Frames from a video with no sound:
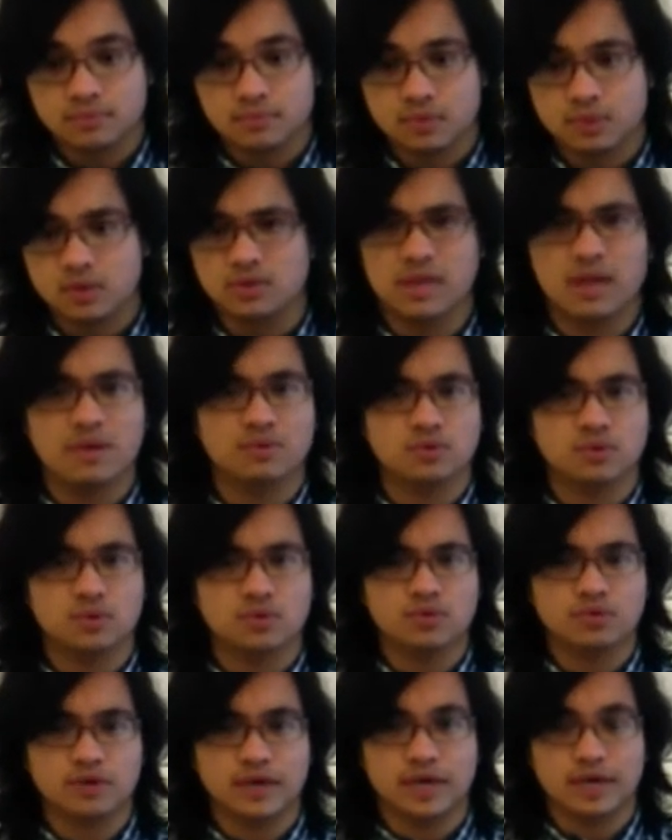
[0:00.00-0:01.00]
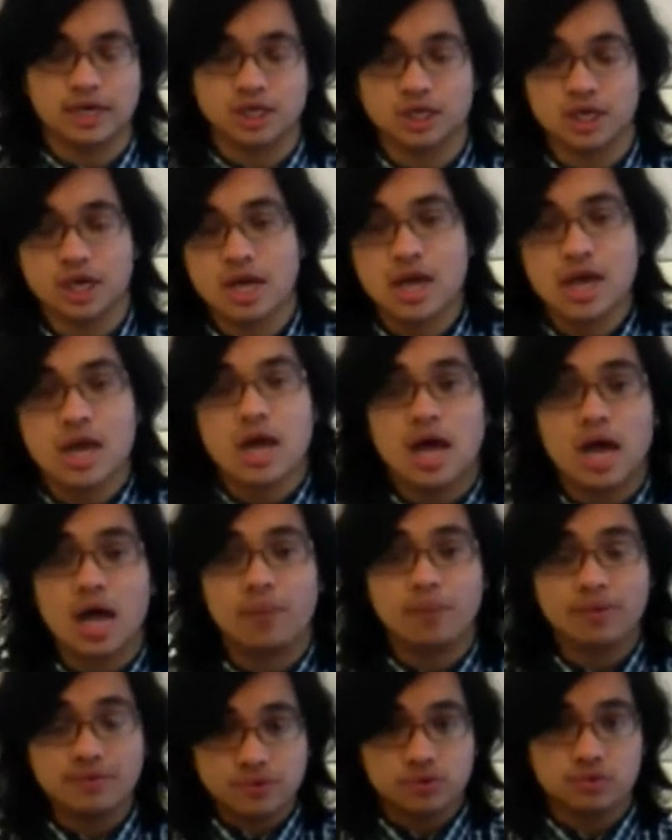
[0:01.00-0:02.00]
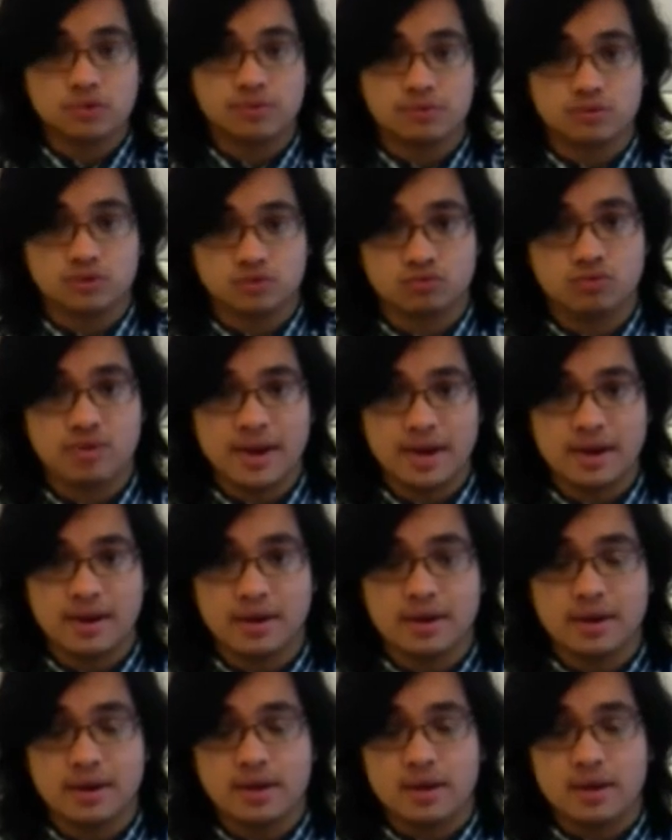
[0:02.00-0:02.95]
God, that was awful English. When the script was written,